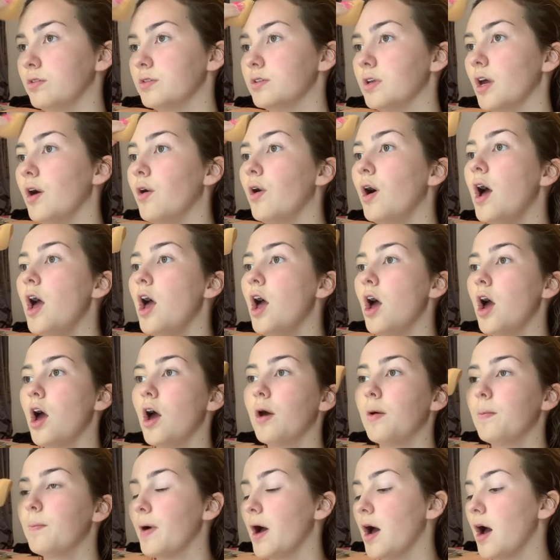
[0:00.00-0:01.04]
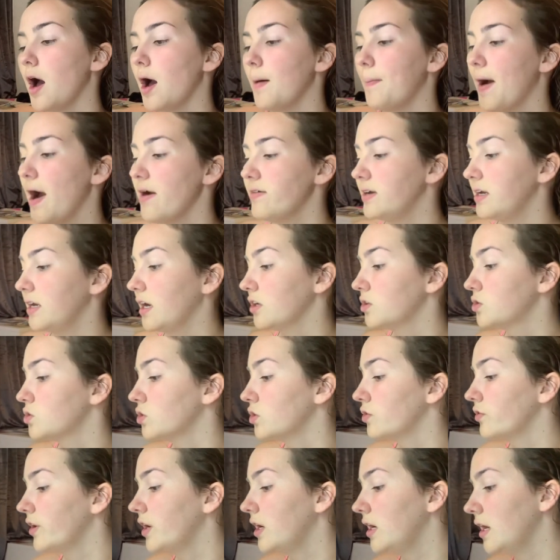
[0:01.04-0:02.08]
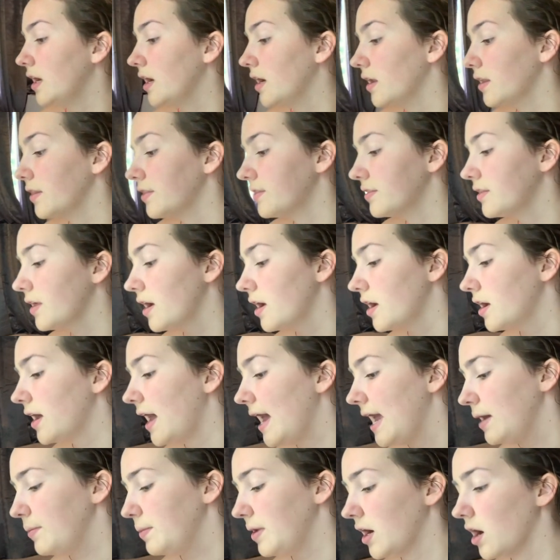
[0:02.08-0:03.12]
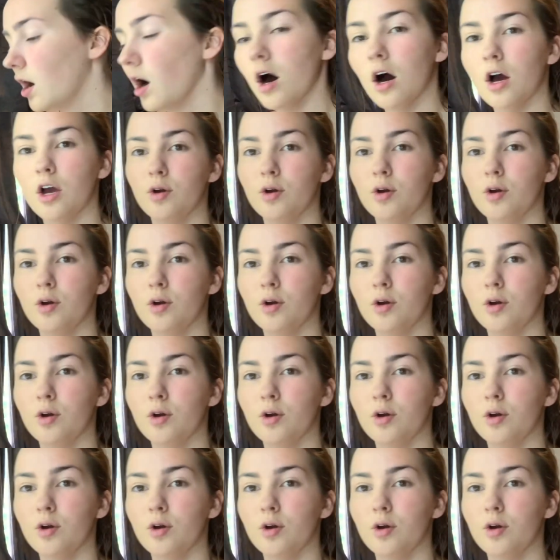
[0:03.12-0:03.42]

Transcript: So, but apparently I saw earlier that Amy Hart,